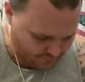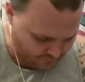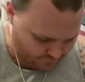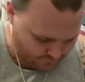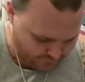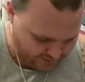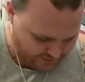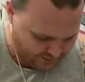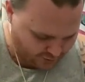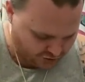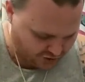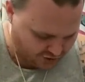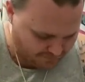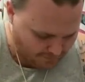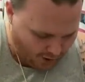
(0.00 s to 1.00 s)
real
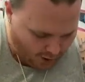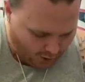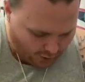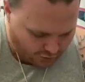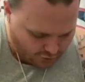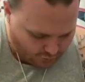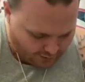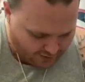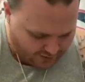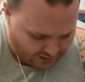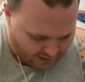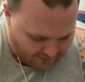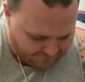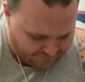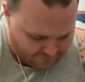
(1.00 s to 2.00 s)
small. You want to
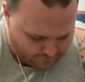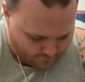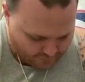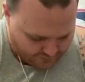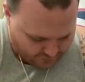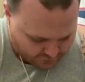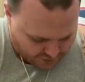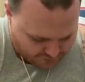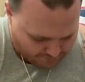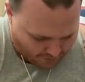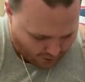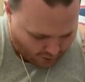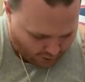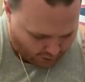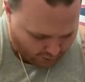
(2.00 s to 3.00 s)
cuff it real
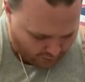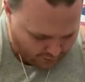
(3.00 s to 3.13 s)
small.